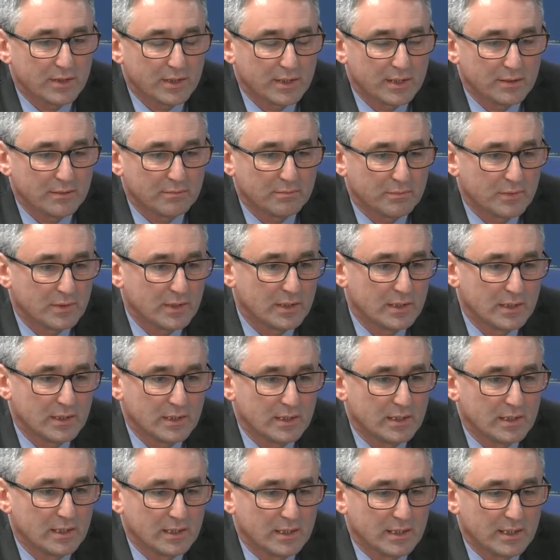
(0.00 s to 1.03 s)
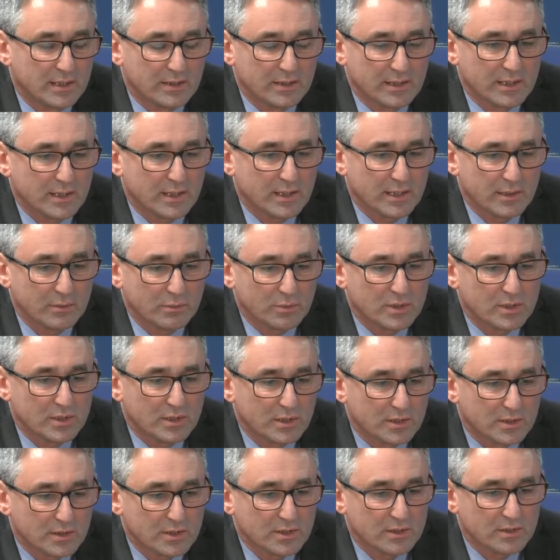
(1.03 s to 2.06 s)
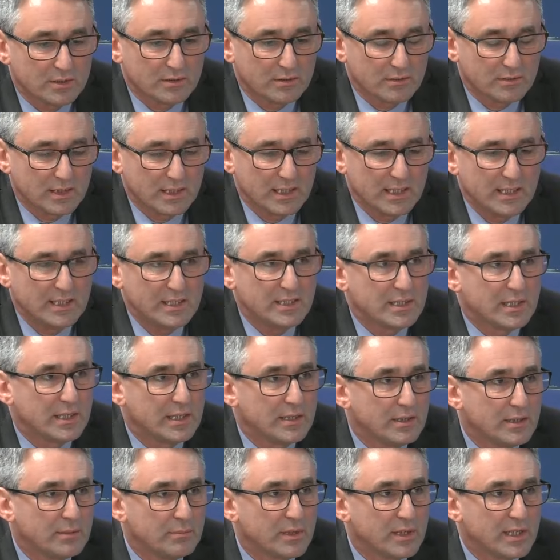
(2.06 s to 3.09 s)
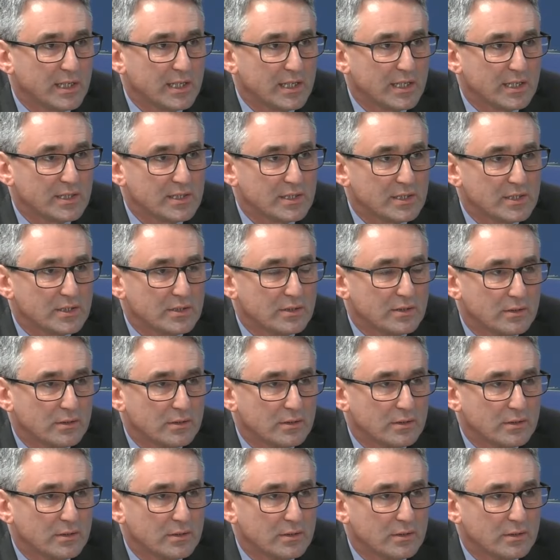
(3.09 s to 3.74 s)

And, it was not easy in many cases.